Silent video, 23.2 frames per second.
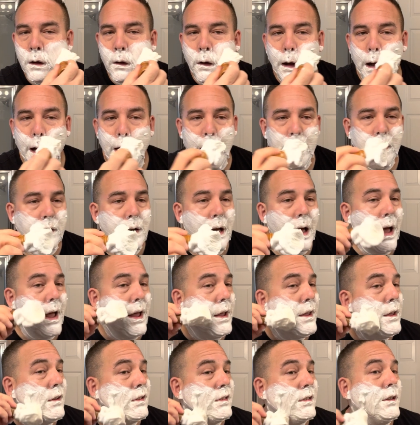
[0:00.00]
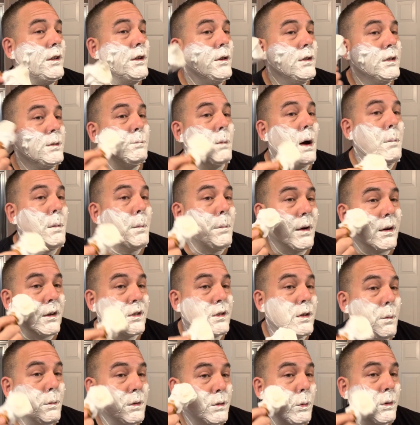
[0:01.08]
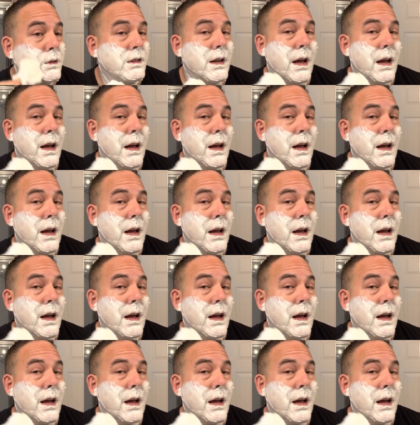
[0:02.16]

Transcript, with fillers: I used to use Mama Bear Soaps,